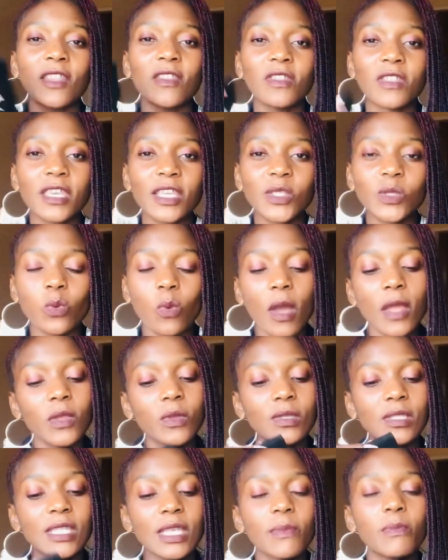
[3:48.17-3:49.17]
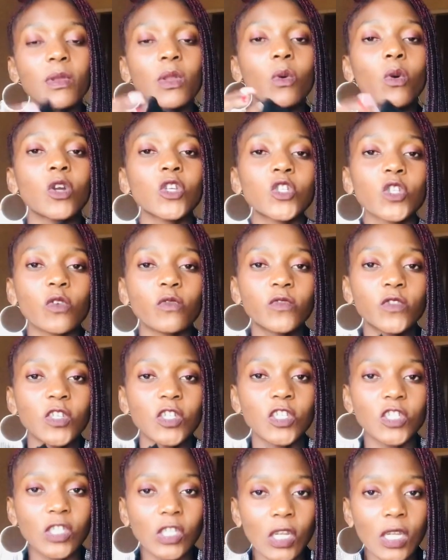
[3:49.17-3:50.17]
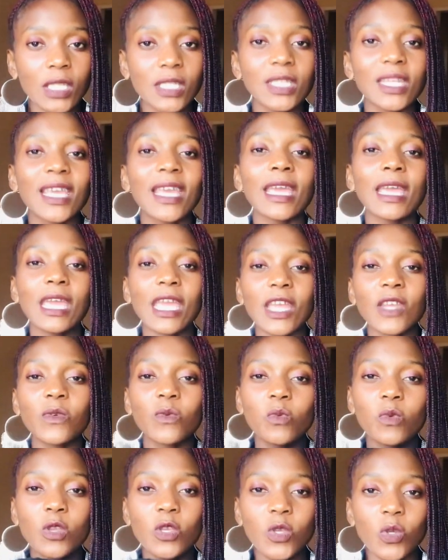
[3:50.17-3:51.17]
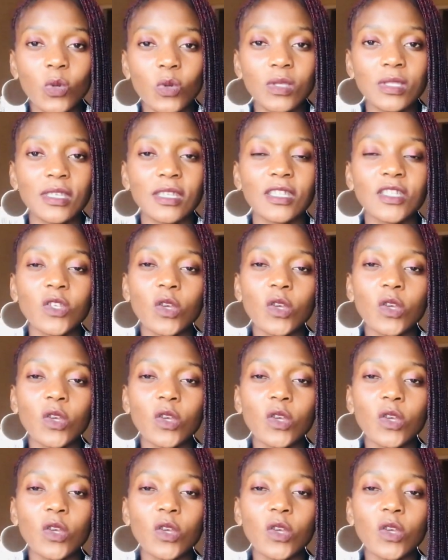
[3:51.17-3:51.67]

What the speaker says: This one, you simply wash off the dirt and reuse it.